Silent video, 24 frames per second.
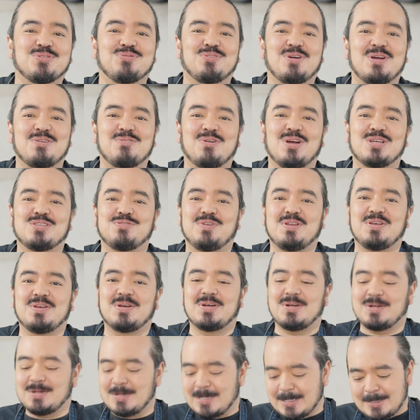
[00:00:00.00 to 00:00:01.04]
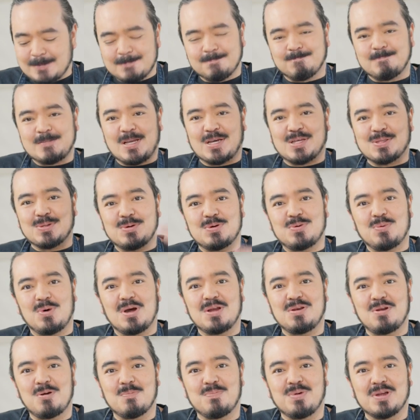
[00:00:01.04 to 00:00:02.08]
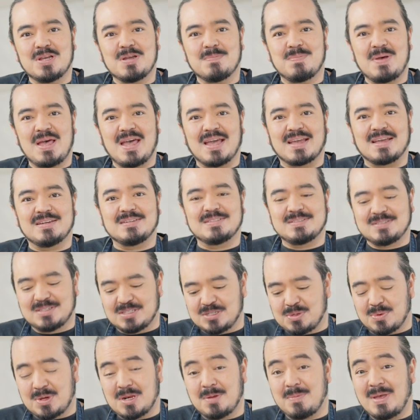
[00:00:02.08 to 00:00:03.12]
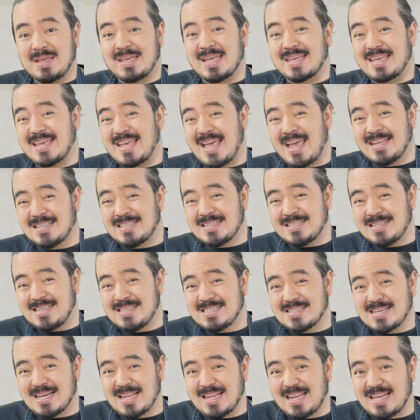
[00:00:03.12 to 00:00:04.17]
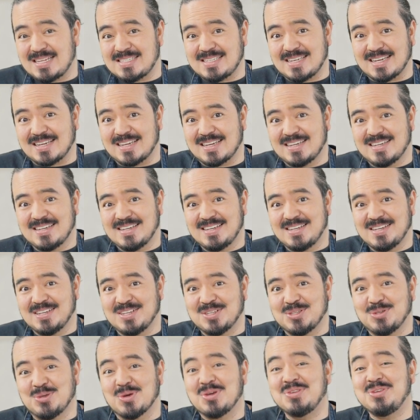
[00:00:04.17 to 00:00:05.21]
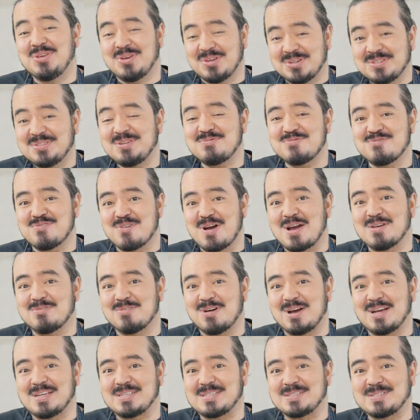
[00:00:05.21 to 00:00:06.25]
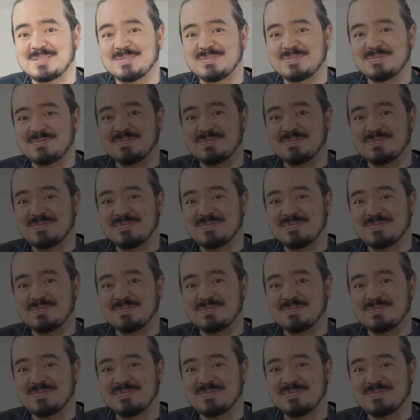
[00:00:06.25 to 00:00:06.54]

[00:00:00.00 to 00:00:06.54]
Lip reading: fried rice video, I thought why not bring it back? So we're gonna make a Cantonese classic, Yuenyeung fried rice.